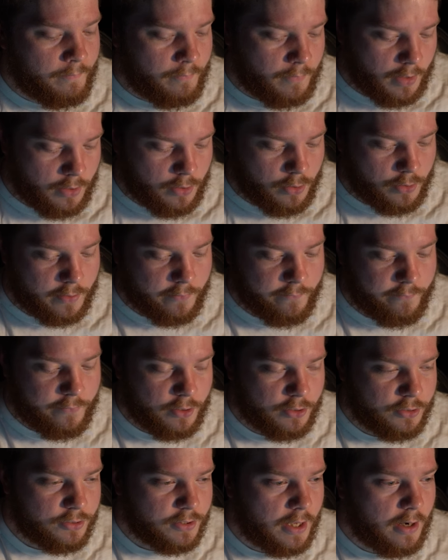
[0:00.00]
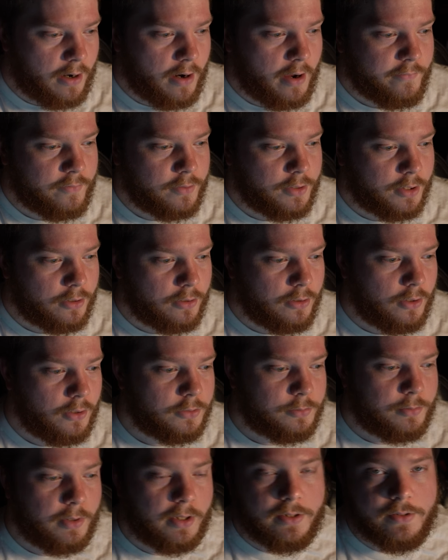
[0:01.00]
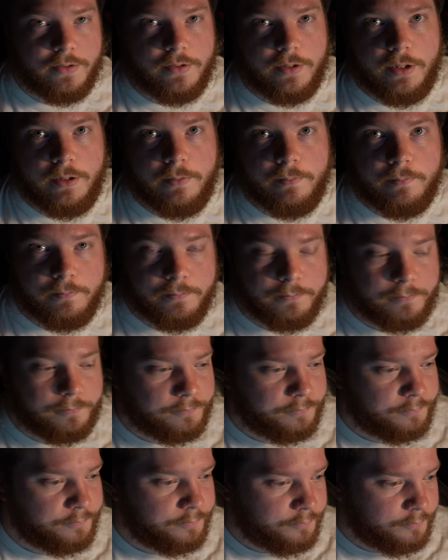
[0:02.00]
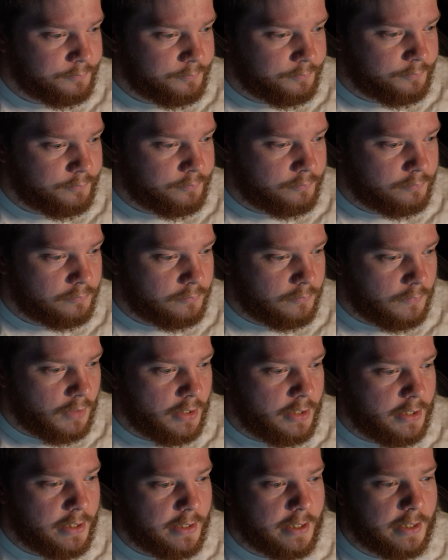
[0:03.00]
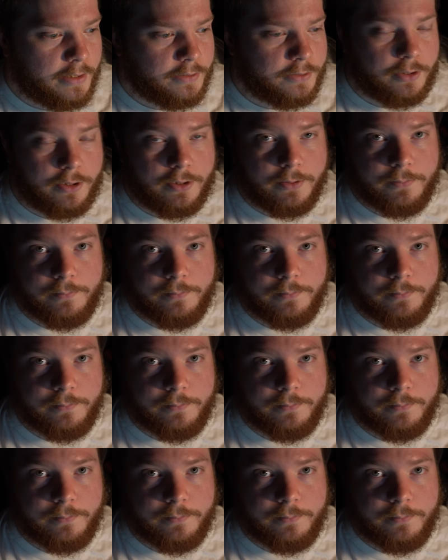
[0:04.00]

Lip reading: You can finish that off with a closed parenthesis and hit enter.